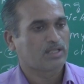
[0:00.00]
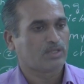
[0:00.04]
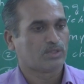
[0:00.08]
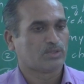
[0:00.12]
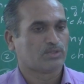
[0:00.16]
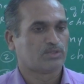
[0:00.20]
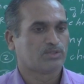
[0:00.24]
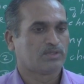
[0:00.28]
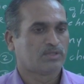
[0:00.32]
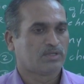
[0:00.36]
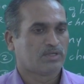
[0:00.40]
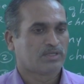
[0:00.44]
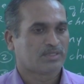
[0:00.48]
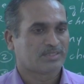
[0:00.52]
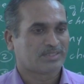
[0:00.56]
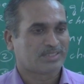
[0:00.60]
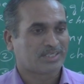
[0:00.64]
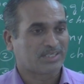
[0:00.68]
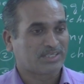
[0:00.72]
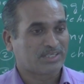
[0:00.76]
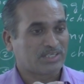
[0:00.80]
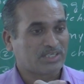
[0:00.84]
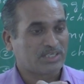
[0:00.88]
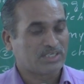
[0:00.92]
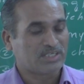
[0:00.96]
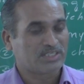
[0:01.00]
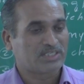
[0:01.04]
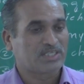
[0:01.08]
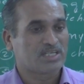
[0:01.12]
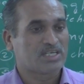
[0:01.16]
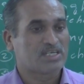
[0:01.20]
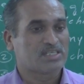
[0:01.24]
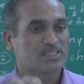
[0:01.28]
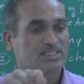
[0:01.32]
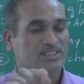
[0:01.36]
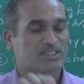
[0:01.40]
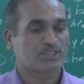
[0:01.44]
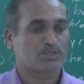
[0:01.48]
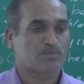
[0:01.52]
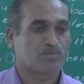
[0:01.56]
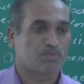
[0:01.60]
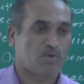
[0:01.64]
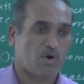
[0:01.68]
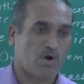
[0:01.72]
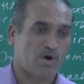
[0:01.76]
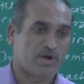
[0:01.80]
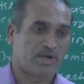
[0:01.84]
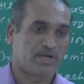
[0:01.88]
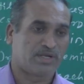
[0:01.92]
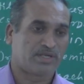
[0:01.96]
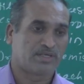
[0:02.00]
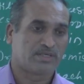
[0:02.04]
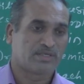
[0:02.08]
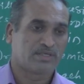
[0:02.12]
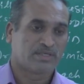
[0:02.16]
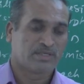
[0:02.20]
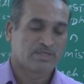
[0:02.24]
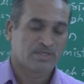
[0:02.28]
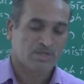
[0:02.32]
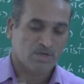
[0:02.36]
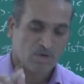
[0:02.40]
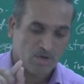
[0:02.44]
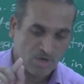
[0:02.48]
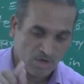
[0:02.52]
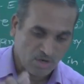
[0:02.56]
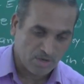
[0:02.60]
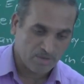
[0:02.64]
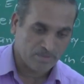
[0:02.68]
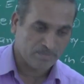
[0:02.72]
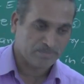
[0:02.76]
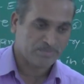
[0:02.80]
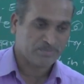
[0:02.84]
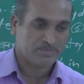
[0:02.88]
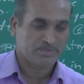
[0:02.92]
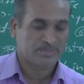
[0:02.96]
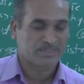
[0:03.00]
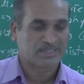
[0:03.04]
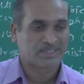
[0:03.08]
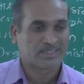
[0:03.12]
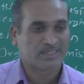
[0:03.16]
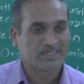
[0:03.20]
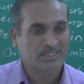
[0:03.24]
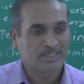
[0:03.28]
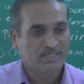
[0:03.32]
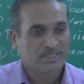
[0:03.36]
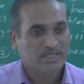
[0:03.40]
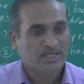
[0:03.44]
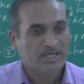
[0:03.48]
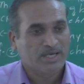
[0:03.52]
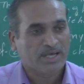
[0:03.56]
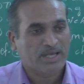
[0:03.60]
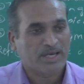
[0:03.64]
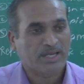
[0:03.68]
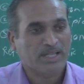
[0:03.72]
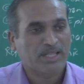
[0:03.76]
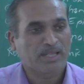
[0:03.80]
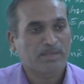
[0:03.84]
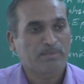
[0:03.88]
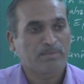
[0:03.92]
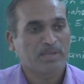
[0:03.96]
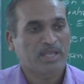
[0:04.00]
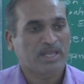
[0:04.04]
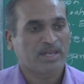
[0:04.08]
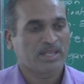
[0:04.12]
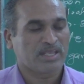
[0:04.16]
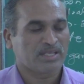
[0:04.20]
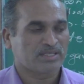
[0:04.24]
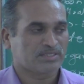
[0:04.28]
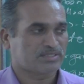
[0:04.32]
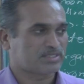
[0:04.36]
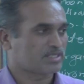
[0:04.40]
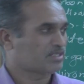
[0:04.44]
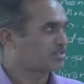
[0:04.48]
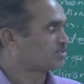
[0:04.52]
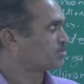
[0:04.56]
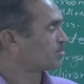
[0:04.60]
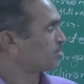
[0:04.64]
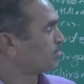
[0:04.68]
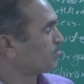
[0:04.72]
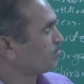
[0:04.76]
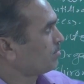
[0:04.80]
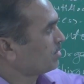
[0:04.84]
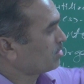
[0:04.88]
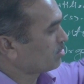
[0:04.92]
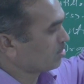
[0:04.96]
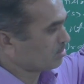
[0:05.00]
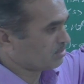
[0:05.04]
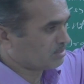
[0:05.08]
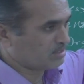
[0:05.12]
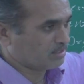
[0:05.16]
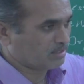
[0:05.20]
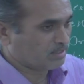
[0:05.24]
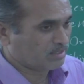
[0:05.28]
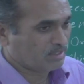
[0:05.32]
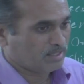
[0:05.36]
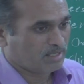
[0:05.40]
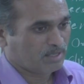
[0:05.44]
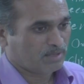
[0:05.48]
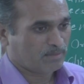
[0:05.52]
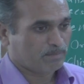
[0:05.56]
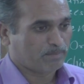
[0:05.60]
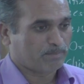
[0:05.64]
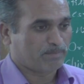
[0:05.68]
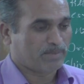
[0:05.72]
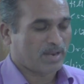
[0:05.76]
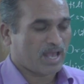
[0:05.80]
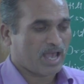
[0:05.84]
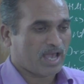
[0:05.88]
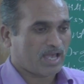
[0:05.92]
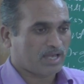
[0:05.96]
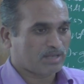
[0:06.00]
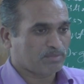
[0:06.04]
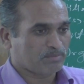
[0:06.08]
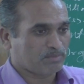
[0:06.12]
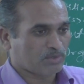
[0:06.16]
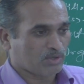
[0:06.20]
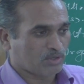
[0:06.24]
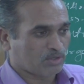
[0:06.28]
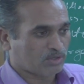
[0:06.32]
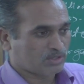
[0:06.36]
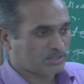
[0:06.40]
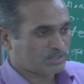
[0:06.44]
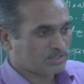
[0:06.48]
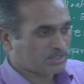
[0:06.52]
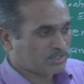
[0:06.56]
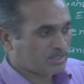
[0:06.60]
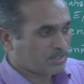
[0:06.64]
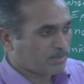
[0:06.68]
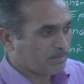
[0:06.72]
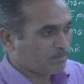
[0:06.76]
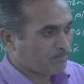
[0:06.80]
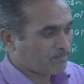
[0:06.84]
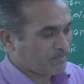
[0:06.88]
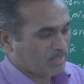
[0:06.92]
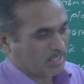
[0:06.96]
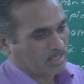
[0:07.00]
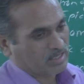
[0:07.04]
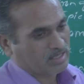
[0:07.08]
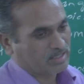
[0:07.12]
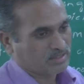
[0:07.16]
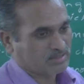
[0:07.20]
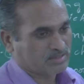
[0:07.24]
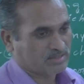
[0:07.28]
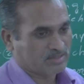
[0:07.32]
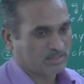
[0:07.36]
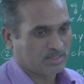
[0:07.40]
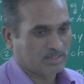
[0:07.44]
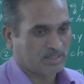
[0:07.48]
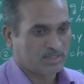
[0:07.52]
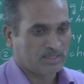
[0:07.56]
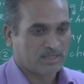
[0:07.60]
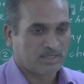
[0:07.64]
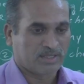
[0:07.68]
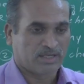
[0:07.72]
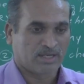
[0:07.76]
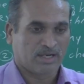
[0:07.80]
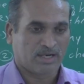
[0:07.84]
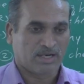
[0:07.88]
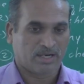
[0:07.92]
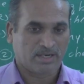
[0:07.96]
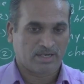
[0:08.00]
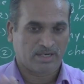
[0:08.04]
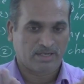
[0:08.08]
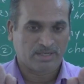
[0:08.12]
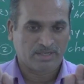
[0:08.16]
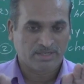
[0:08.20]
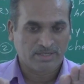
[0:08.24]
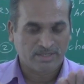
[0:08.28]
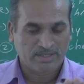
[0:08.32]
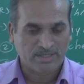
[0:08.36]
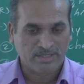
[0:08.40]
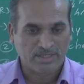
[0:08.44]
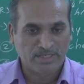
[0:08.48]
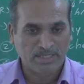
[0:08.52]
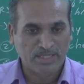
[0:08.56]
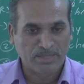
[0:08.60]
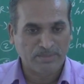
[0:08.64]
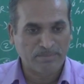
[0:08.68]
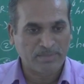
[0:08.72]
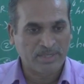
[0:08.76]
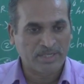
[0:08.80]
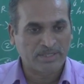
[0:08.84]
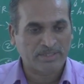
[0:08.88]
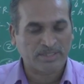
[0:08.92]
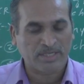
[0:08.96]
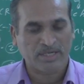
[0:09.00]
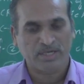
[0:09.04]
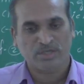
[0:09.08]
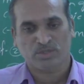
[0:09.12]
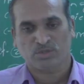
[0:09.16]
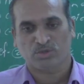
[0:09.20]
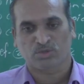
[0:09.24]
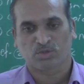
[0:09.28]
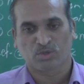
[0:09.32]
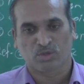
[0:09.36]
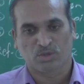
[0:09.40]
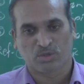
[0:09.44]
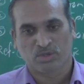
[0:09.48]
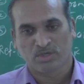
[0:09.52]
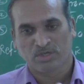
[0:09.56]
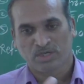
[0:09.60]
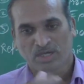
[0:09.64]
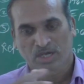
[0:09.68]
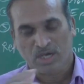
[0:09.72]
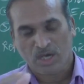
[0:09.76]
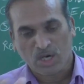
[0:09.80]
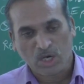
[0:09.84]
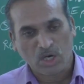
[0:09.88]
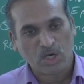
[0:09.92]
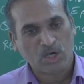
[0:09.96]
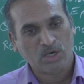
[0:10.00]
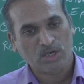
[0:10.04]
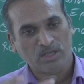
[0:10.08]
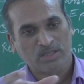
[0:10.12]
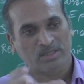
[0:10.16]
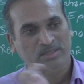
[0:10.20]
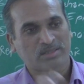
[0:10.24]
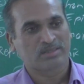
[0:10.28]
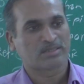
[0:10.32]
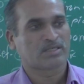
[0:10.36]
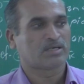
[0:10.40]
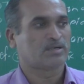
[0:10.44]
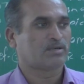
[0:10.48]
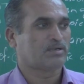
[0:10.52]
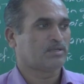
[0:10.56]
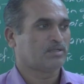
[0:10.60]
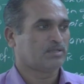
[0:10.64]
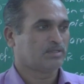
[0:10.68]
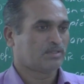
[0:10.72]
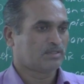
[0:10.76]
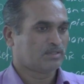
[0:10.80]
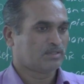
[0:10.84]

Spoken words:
you the details point of the remaining section, because the blackboards is limited, so all the